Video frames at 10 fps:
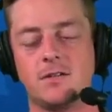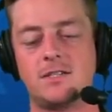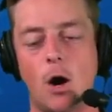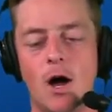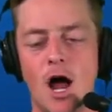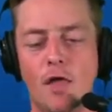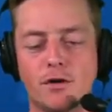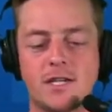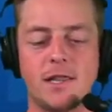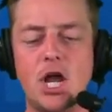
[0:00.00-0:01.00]
So
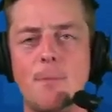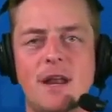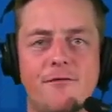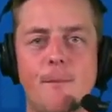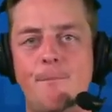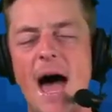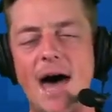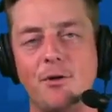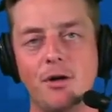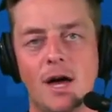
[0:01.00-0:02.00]
there's a little bit of a
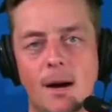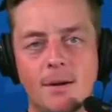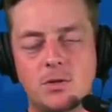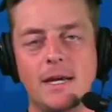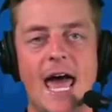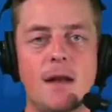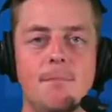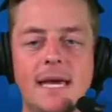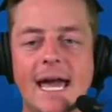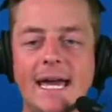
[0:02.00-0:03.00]
battle between
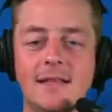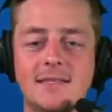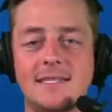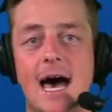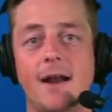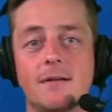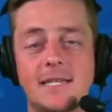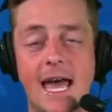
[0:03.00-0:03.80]
NBA insiders.